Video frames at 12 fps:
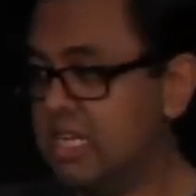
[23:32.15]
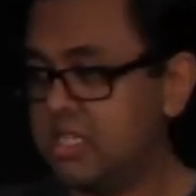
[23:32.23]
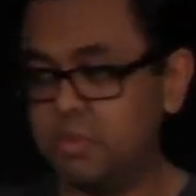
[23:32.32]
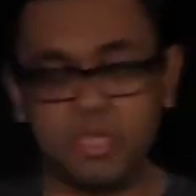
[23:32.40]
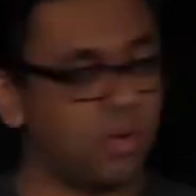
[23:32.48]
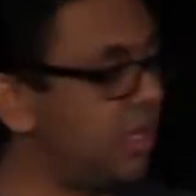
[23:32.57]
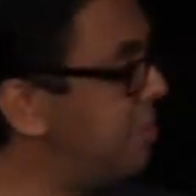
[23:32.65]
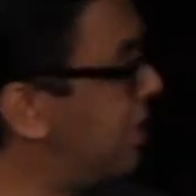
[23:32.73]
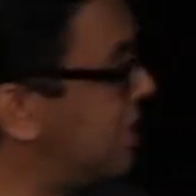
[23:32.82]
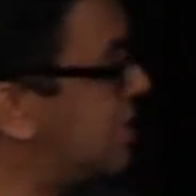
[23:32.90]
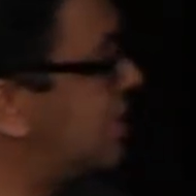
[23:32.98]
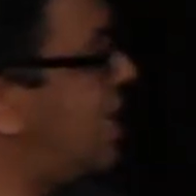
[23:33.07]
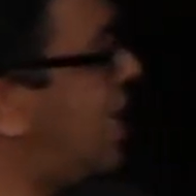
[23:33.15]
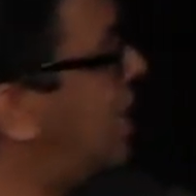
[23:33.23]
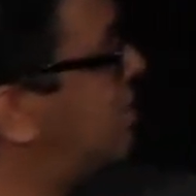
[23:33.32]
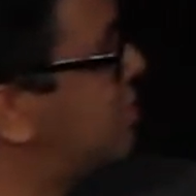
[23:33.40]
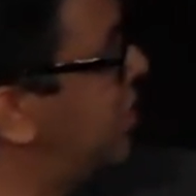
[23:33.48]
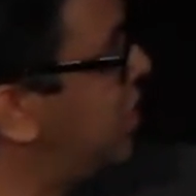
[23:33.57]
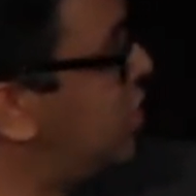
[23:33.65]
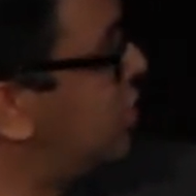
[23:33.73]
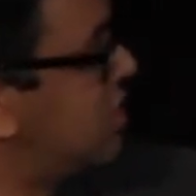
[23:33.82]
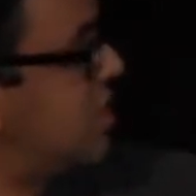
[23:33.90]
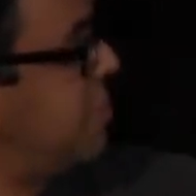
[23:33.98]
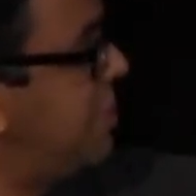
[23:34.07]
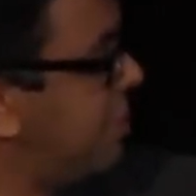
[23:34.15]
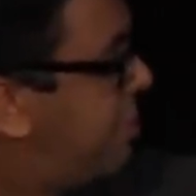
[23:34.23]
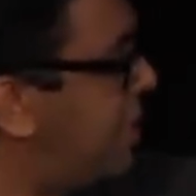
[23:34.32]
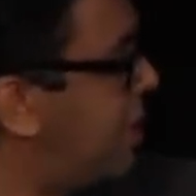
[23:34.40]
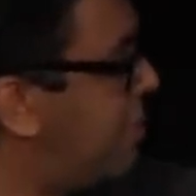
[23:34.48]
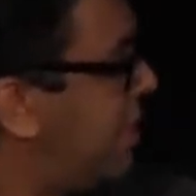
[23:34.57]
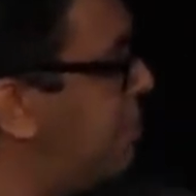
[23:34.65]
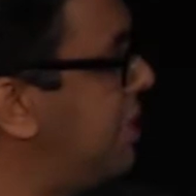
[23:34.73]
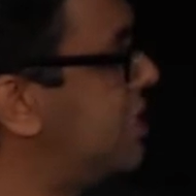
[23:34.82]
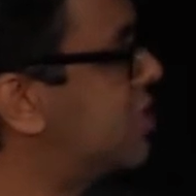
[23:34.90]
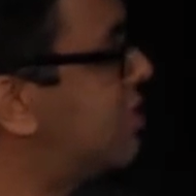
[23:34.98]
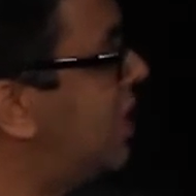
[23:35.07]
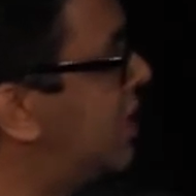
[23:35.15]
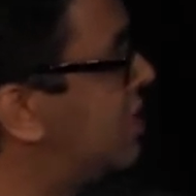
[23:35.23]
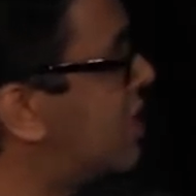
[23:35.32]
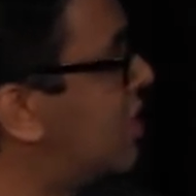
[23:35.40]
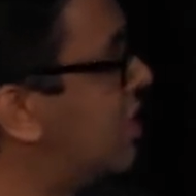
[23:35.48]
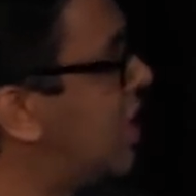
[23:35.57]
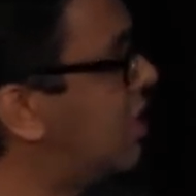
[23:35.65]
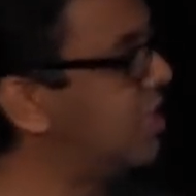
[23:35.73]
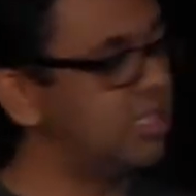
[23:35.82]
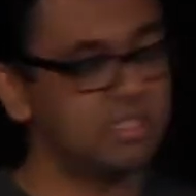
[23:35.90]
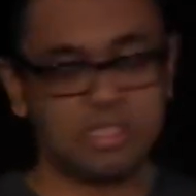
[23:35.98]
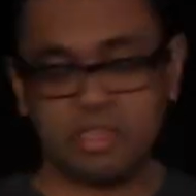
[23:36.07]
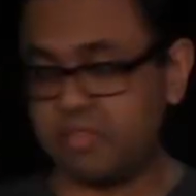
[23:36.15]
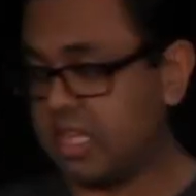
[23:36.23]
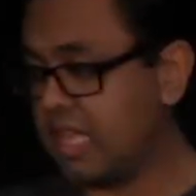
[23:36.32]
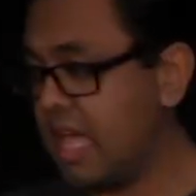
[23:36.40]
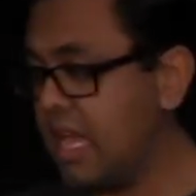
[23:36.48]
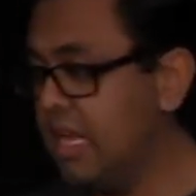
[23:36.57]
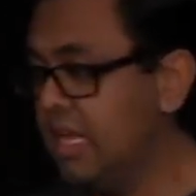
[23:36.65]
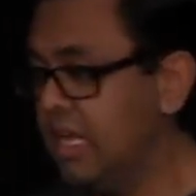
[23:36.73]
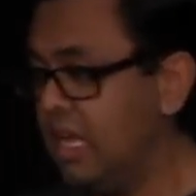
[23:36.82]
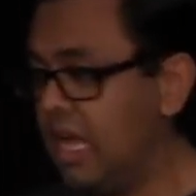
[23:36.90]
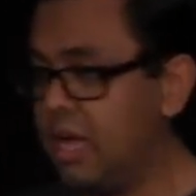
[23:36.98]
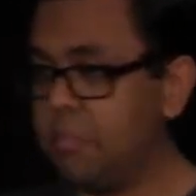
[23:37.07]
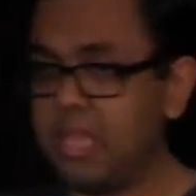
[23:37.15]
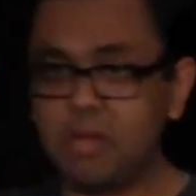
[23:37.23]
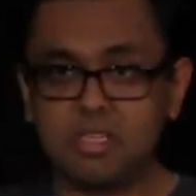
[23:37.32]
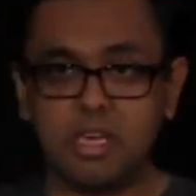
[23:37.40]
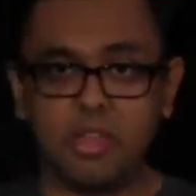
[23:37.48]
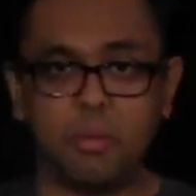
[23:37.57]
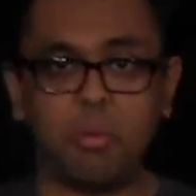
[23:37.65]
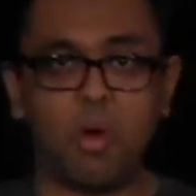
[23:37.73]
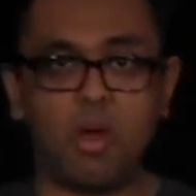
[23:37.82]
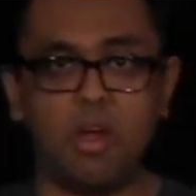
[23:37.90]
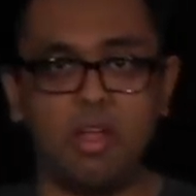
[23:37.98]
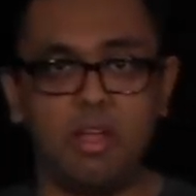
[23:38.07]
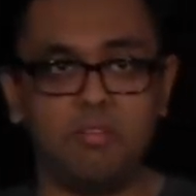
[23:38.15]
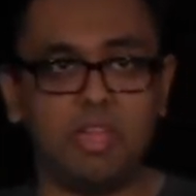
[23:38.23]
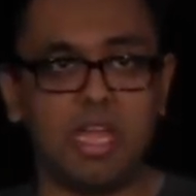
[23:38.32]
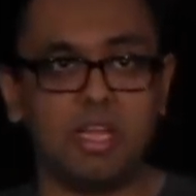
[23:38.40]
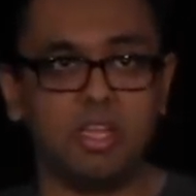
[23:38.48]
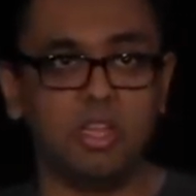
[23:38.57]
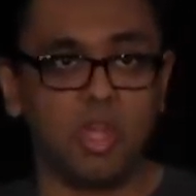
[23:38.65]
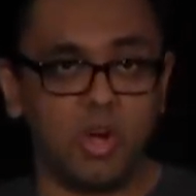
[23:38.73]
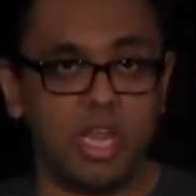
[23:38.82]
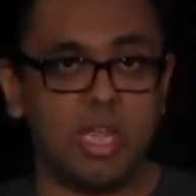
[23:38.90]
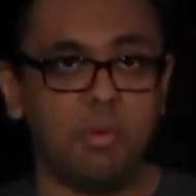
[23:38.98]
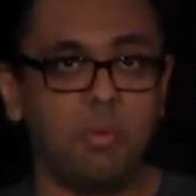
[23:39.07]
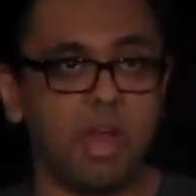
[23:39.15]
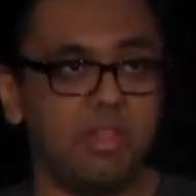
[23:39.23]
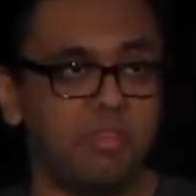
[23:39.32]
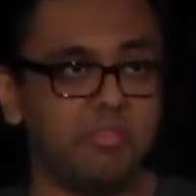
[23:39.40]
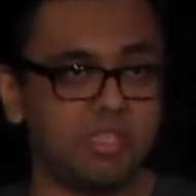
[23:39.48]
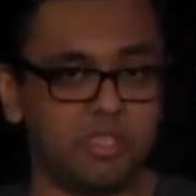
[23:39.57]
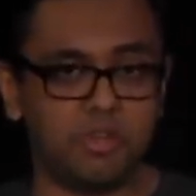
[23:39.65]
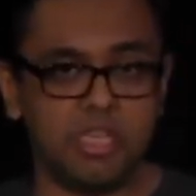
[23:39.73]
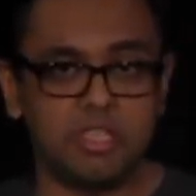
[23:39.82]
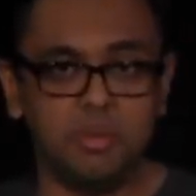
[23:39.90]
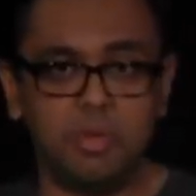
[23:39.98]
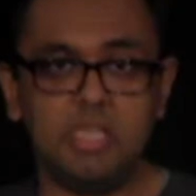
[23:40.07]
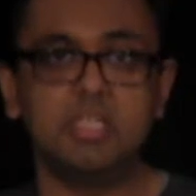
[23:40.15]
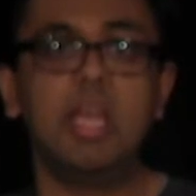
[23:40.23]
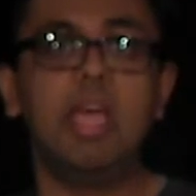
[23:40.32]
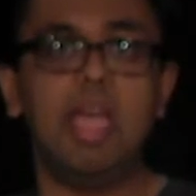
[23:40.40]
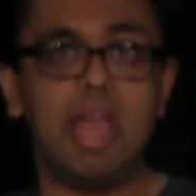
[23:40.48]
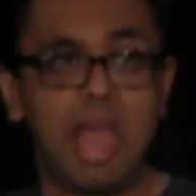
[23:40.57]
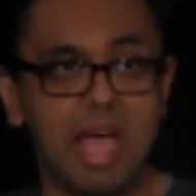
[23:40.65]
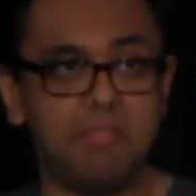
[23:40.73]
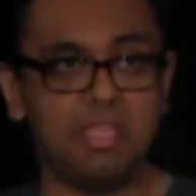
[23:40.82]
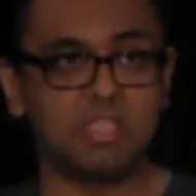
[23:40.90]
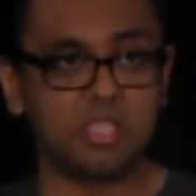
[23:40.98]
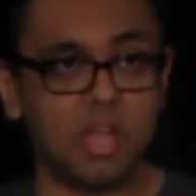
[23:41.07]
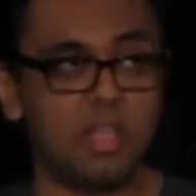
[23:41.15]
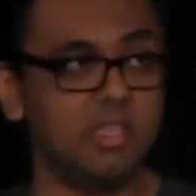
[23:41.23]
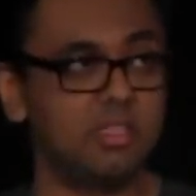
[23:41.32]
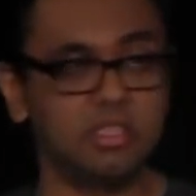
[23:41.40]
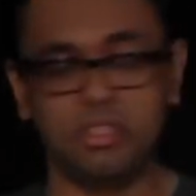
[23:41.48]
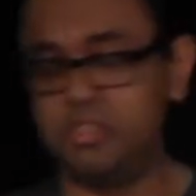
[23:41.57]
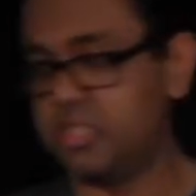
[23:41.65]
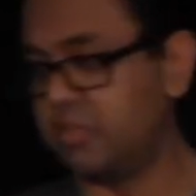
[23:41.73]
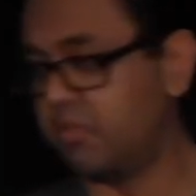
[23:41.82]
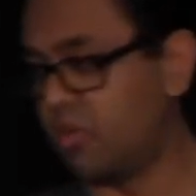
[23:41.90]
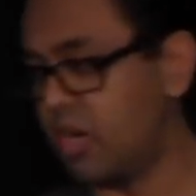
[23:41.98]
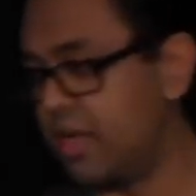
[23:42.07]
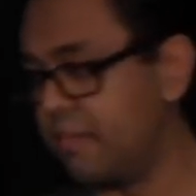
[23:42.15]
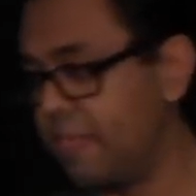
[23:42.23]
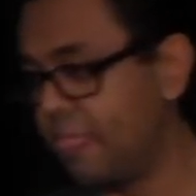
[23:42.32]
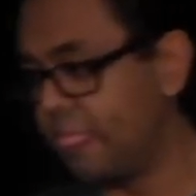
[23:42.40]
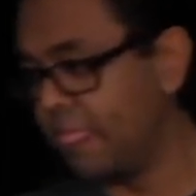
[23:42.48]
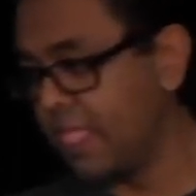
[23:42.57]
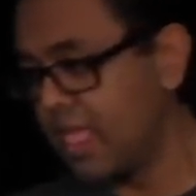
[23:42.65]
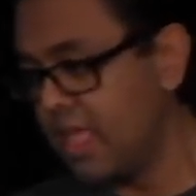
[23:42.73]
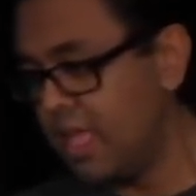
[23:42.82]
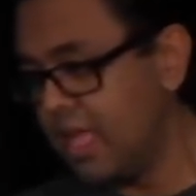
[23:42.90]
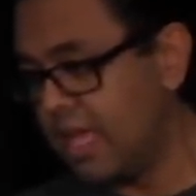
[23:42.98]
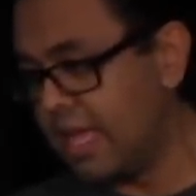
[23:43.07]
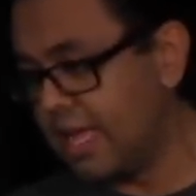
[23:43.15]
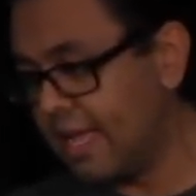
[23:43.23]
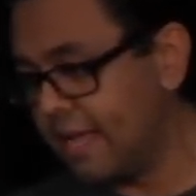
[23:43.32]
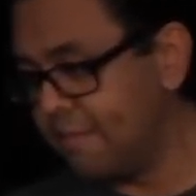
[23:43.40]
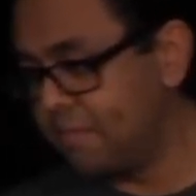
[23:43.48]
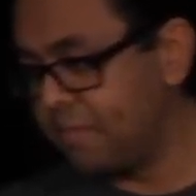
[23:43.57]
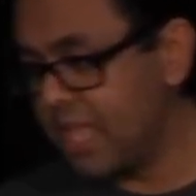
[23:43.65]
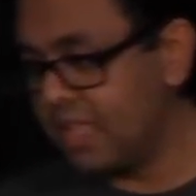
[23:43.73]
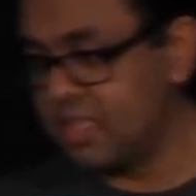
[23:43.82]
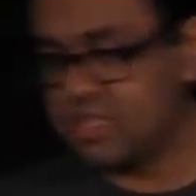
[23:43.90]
So we totally built this thing and it was really cool. Some people put it up on the big screen and it was all colored and stuff like that. But that was another part of like learning where the frustration was and having a solid solution for it. And then